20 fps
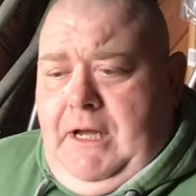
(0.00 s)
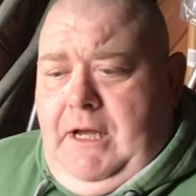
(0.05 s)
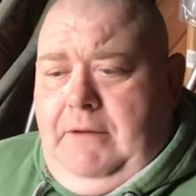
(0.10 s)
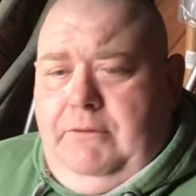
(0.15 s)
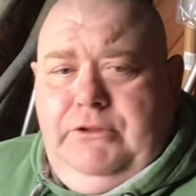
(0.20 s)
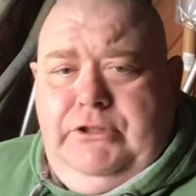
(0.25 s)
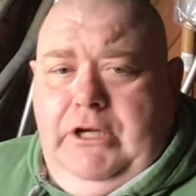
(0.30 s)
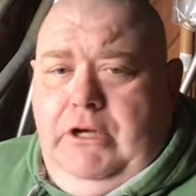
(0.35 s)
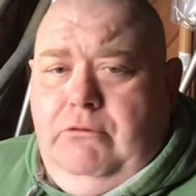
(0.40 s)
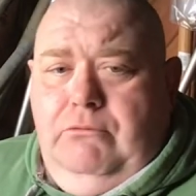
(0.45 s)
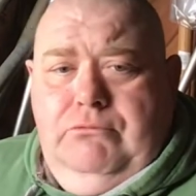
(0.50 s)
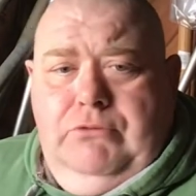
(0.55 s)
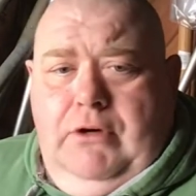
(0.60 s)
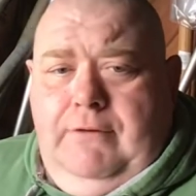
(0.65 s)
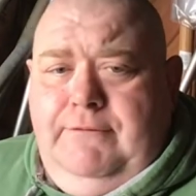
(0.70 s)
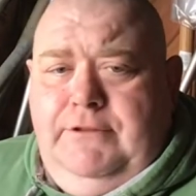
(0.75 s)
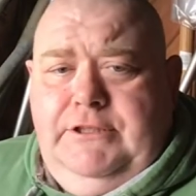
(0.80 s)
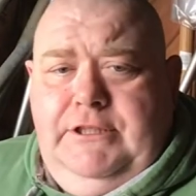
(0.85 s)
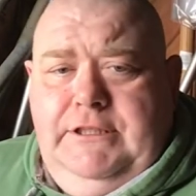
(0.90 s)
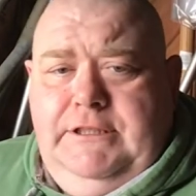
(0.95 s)
total
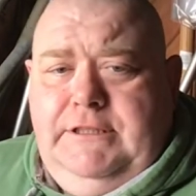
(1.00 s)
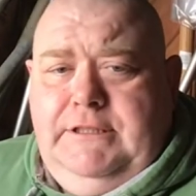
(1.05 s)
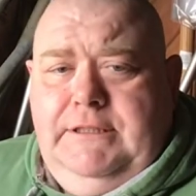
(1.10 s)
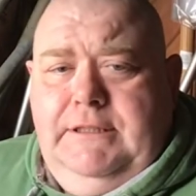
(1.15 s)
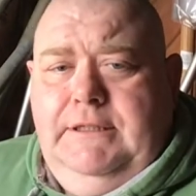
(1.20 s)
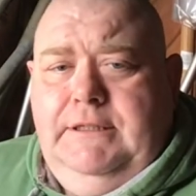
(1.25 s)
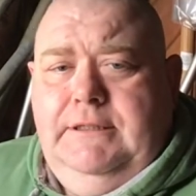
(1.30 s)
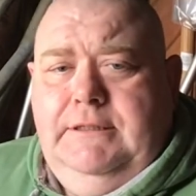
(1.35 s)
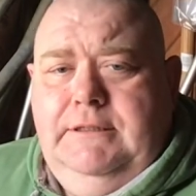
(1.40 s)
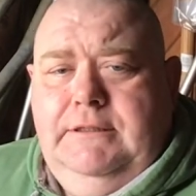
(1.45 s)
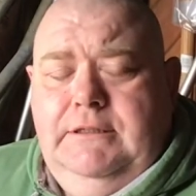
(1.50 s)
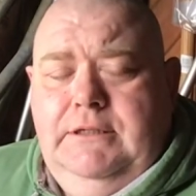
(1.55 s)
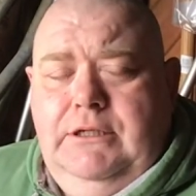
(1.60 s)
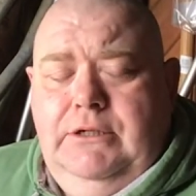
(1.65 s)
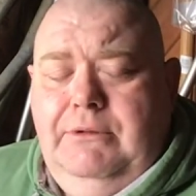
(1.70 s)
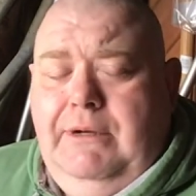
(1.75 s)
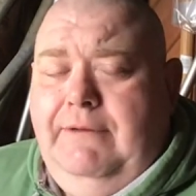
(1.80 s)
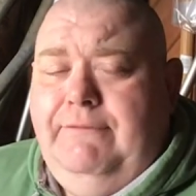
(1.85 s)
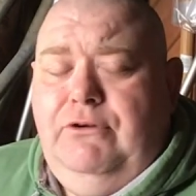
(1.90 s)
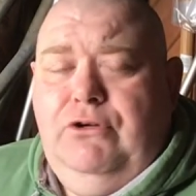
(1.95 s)
novices who
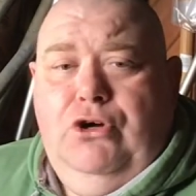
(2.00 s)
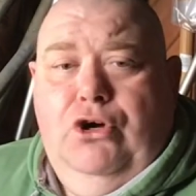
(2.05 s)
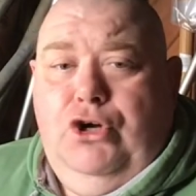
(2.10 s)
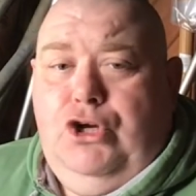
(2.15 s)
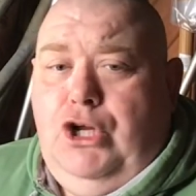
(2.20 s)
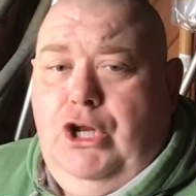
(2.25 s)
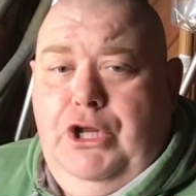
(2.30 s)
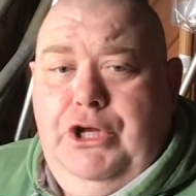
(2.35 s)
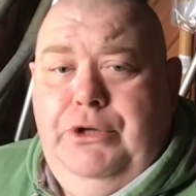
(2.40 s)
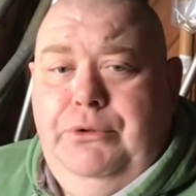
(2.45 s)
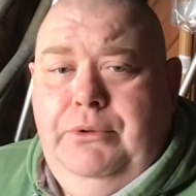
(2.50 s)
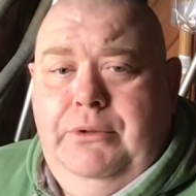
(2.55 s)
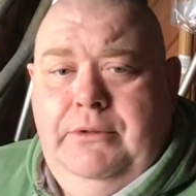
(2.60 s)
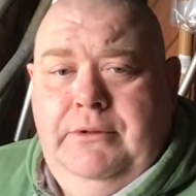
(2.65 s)
haven't got a clue,